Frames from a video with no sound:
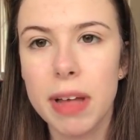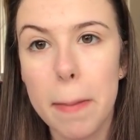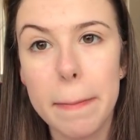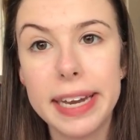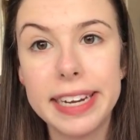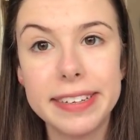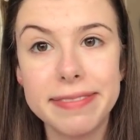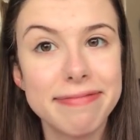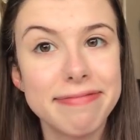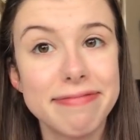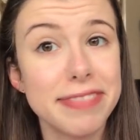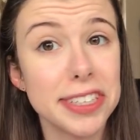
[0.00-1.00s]
a minute
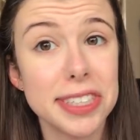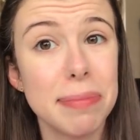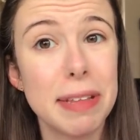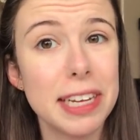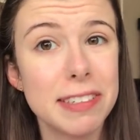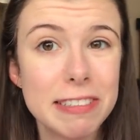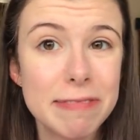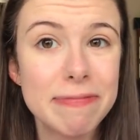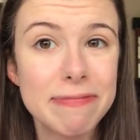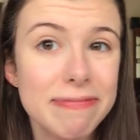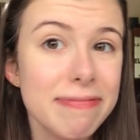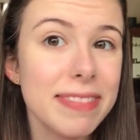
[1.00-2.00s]
or something,
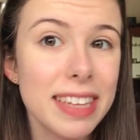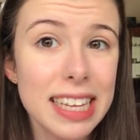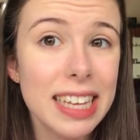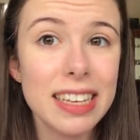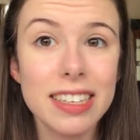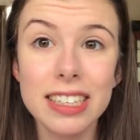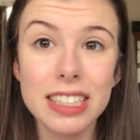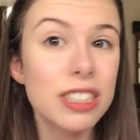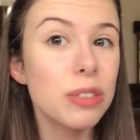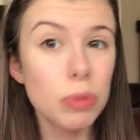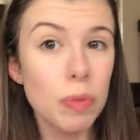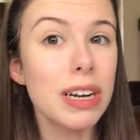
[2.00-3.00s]

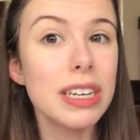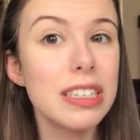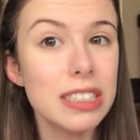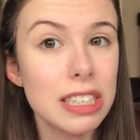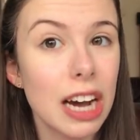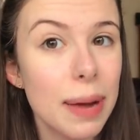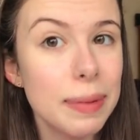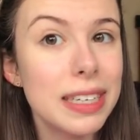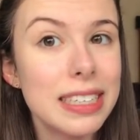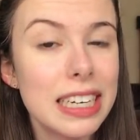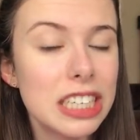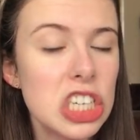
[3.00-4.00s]
because we're working under timed
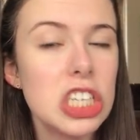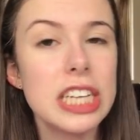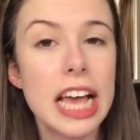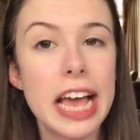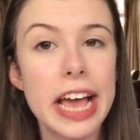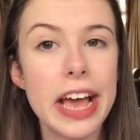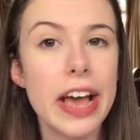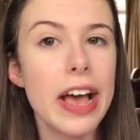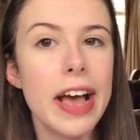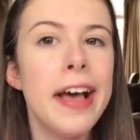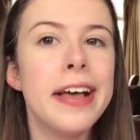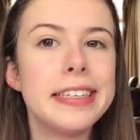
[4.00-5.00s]
conditions here,
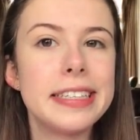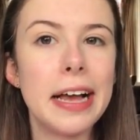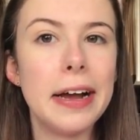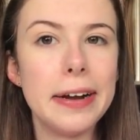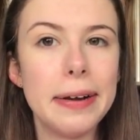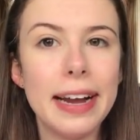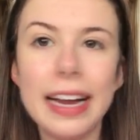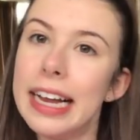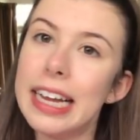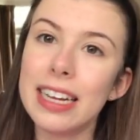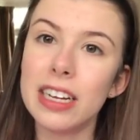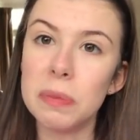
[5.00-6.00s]
so
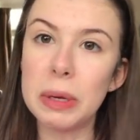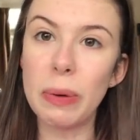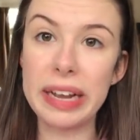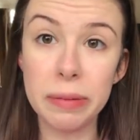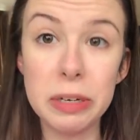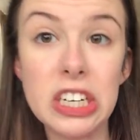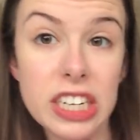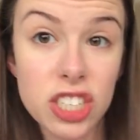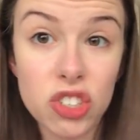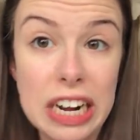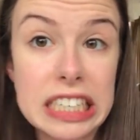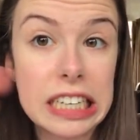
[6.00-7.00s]
it'll be quick. I'm usually
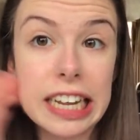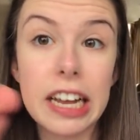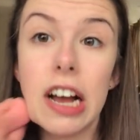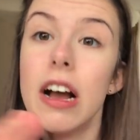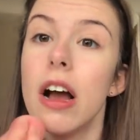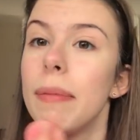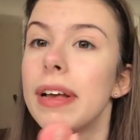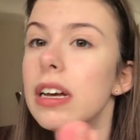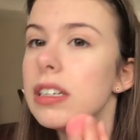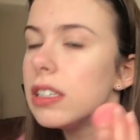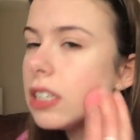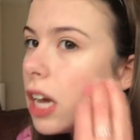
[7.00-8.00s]
stressed, like, oh my
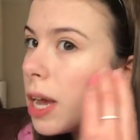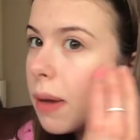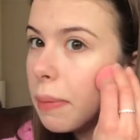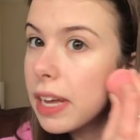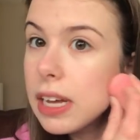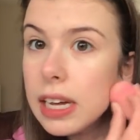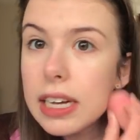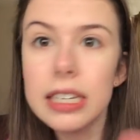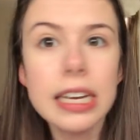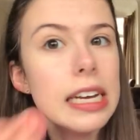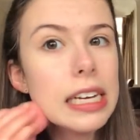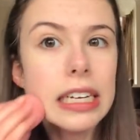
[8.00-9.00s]
god, oh my god,
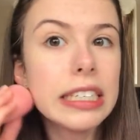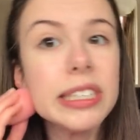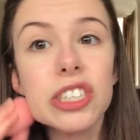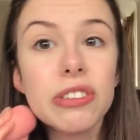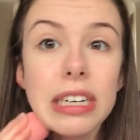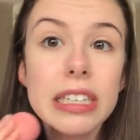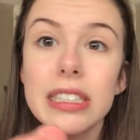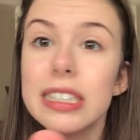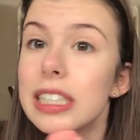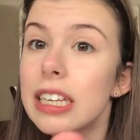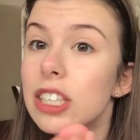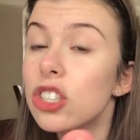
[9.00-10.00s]

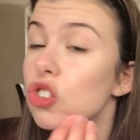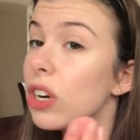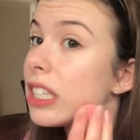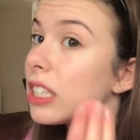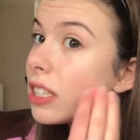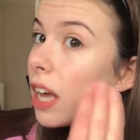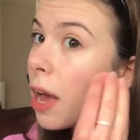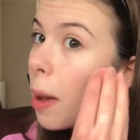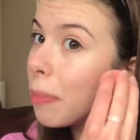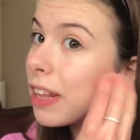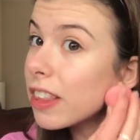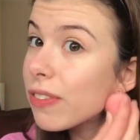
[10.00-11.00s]
stress, stress,
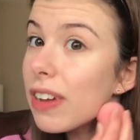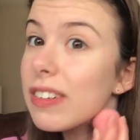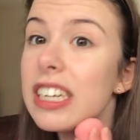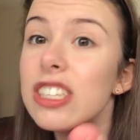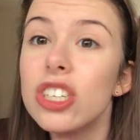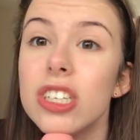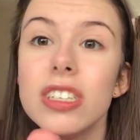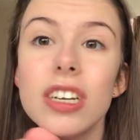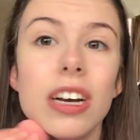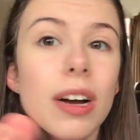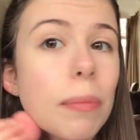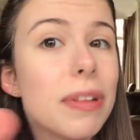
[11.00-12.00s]
blend the foundation,
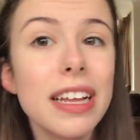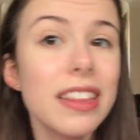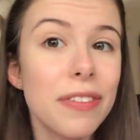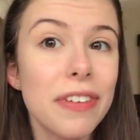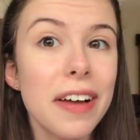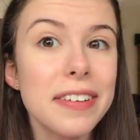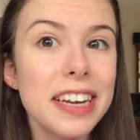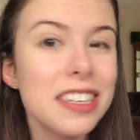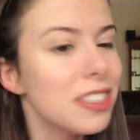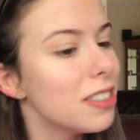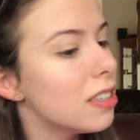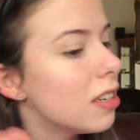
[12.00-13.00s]
blend the foundation.